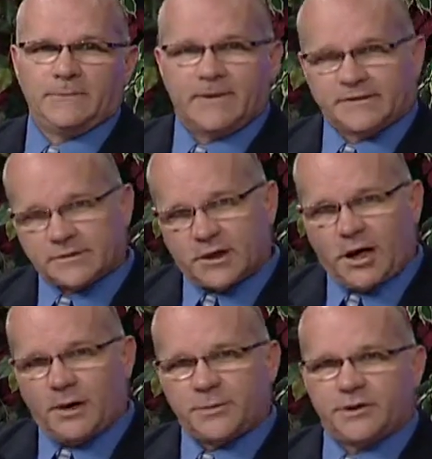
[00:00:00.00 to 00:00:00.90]
That's a
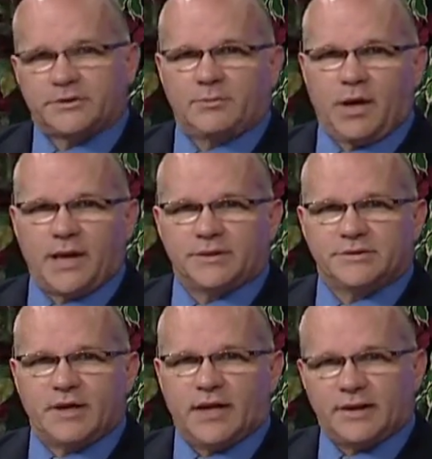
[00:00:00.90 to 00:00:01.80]
communist
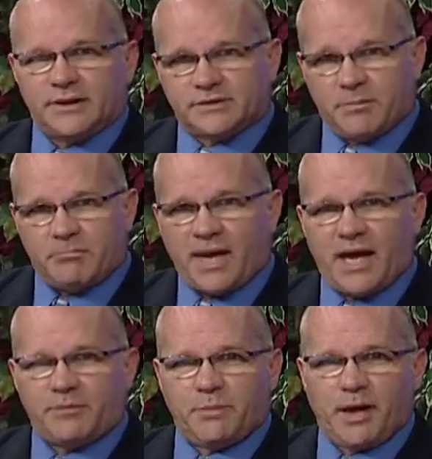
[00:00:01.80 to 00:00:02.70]
mindset. It's a
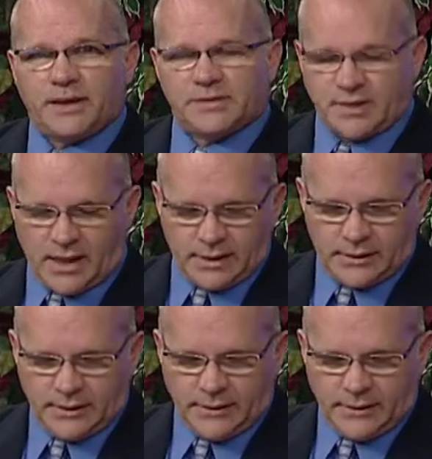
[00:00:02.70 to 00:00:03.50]
bad mindset.